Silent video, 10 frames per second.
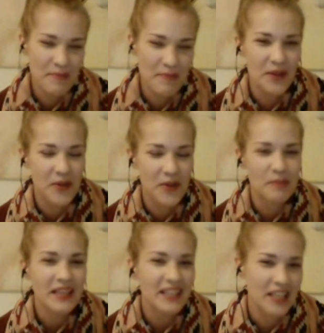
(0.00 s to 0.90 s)
you know, because
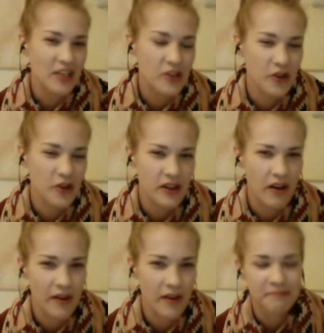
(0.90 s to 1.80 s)
PE teachers
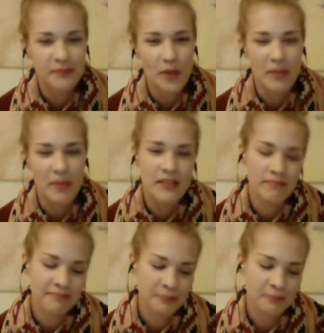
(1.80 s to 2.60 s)
are a bit